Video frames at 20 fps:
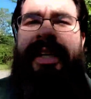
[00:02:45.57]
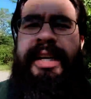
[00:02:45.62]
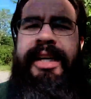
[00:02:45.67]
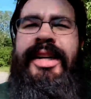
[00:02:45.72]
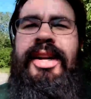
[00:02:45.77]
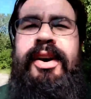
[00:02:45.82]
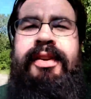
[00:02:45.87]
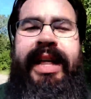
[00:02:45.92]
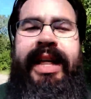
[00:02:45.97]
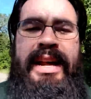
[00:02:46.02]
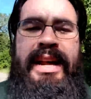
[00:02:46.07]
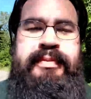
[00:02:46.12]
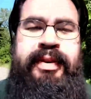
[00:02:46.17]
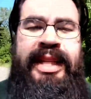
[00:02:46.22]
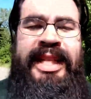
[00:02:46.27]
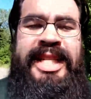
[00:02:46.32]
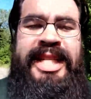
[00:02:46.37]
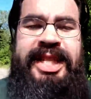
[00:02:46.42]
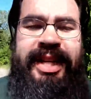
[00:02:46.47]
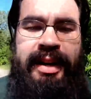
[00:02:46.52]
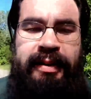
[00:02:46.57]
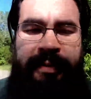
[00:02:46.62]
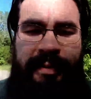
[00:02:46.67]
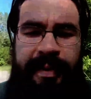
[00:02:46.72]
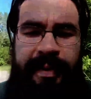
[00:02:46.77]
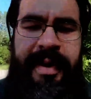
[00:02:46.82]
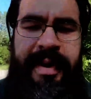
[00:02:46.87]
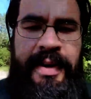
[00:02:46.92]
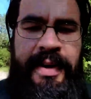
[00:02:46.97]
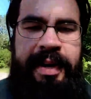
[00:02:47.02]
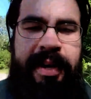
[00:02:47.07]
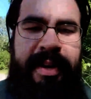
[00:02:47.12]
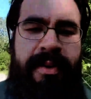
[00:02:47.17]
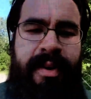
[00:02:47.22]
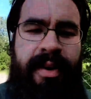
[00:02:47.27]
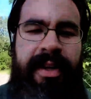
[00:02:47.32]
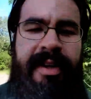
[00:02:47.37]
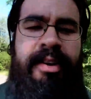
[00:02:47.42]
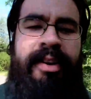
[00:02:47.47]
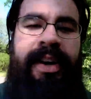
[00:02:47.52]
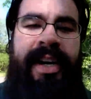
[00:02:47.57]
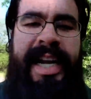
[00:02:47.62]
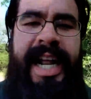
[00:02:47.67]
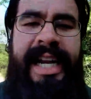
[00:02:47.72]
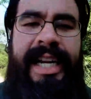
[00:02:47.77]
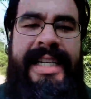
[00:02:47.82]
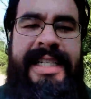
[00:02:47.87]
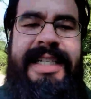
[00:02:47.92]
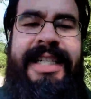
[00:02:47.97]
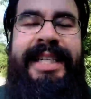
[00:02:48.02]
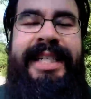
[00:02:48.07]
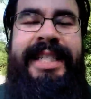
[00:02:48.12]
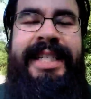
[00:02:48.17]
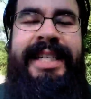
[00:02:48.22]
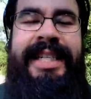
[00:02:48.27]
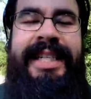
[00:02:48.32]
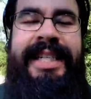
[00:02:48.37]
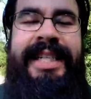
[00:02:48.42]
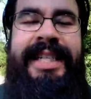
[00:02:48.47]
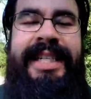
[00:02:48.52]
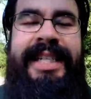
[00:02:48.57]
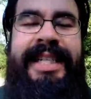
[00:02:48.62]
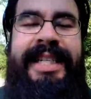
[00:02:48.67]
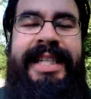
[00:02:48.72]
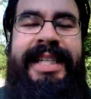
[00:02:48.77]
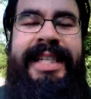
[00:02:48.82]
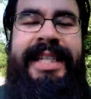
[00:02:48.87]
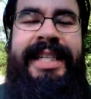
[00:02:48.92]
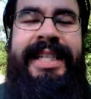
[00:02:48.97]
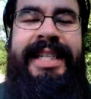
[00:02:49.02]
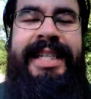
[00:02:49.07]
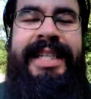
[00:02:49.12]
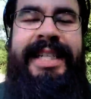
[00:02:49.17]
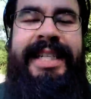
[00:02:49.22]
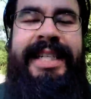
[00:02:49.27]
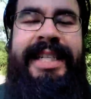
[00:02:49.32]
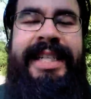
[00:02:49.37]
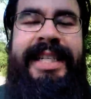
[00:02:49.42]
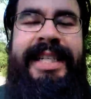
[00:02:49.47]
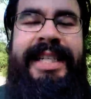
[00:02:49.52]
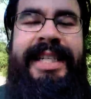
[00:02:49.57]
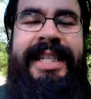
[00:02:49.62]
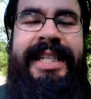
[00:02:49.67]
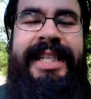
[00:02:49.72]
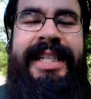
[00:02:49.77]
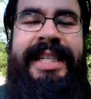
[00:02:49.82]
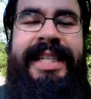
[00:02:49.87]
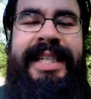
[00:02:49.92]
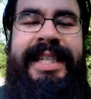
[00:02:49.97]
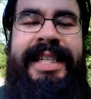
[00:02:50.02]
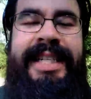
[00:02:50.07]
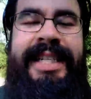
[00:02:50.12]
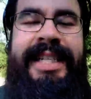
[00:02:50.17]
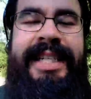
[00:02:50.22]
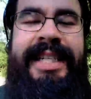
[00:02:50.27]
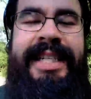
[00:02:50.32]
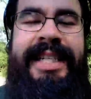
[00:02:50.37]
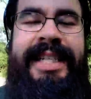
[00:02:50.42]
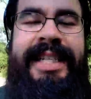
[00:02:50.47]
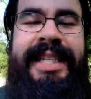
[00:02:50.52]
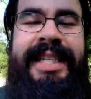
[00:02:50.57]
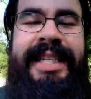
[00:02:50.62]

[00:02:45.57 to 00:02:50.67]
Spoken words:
All that fun stuff, all your analysis. And make sure that you